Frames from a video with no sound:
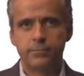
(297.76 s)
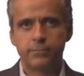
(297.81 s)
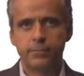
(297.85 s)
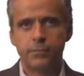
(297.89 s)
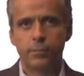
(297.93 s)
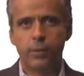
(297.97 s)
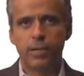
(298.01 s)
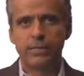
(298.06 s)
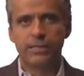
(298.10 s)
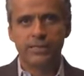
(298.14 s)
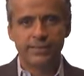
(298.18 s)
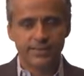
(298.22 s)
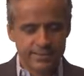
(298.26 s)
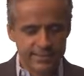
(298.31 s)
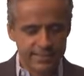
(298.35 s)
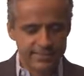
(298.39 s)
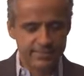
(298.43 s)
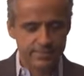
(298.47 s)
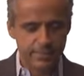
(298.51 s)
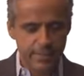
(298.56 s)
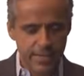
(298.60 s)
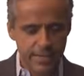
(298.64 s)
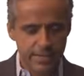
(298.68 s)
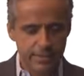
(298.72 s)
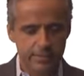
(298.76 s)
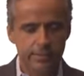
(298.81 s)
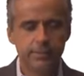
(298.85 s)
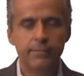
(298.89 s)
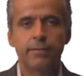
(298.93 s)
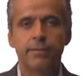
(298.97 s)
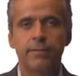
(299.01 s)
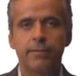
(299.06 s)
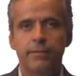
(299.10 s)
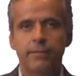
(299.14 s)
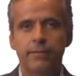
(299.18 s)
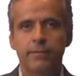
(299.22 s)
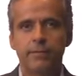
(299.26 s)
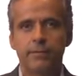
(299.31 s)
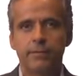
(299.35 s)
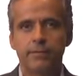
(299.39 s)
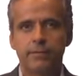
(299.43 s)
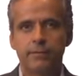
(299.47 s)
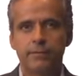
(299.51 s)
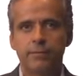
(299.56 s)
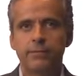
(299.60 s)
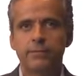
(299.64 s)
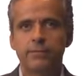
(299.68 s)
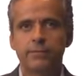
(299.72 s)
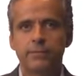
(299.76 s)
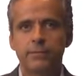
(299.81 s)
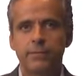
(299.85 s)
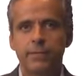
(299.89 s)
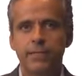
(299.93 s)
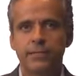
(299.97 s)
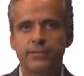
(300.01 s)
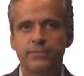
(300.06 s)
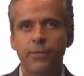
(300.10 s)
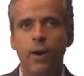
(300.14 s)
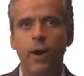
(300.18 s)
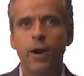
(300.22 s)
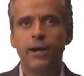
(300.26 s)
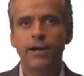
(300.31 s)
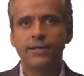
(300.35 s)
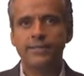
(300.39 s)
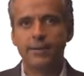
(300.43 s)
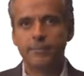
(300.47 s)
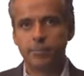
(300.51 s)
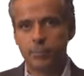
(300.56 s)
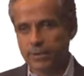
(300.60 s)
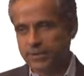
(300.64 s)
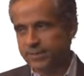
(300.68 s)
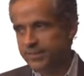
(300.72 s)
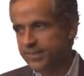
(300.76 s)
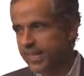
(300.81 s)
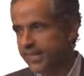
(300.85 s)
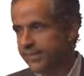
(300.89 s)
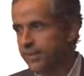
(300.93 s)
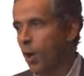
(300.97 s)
What does this mean? Is 400%